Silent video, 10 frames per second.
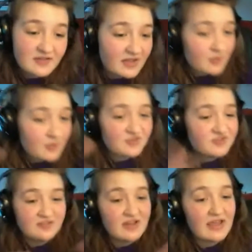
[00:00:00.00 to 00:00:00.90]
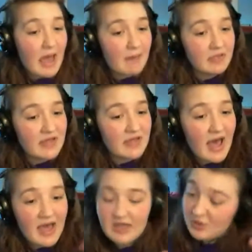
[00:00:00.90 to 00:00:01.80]
Like it was just like I'm gonna
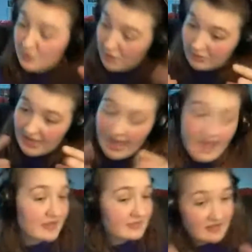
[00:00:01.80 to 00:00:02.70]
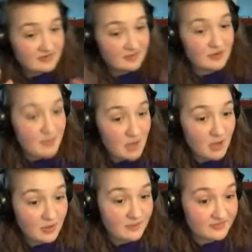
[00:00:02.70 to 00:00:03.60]
lie and you gonna lie and that's gonna be
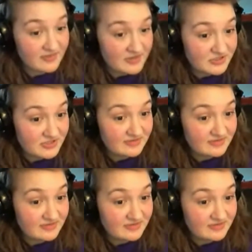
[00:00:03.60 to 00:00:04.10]
our conversation.